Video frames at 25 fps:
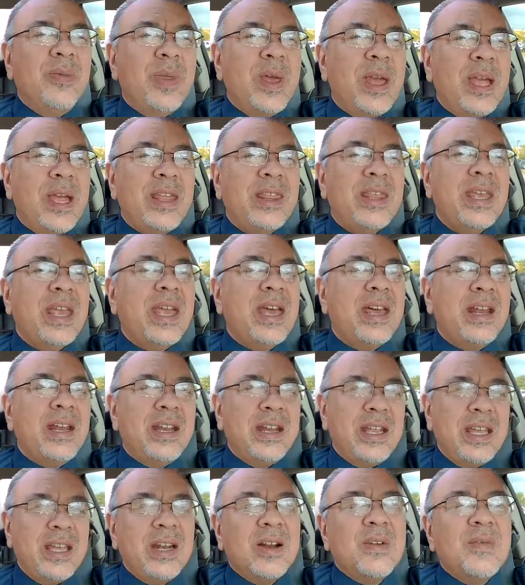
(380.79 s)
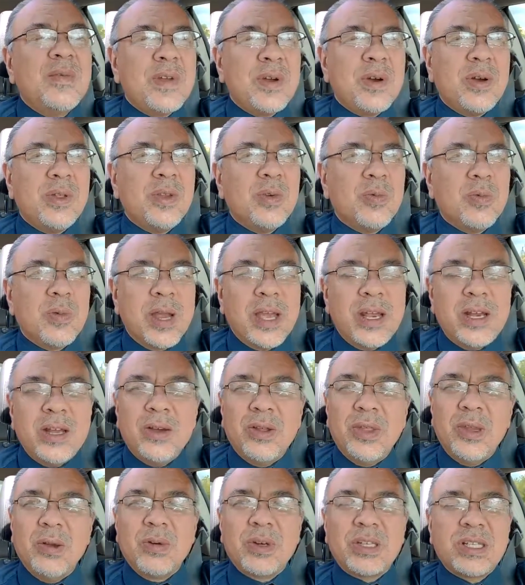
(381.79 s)
They had an interview on the
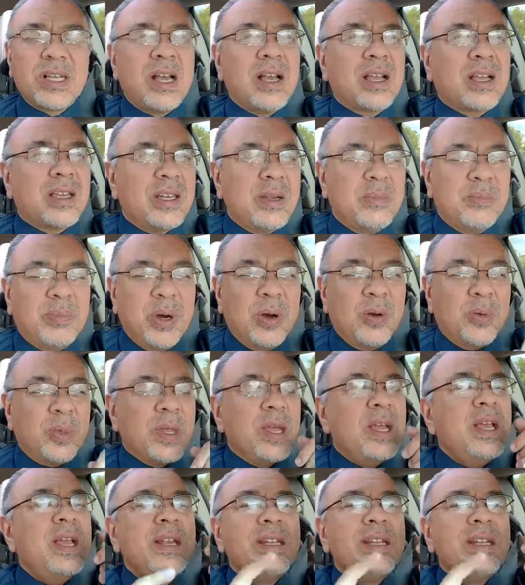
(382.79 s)
radio, and they were talking to both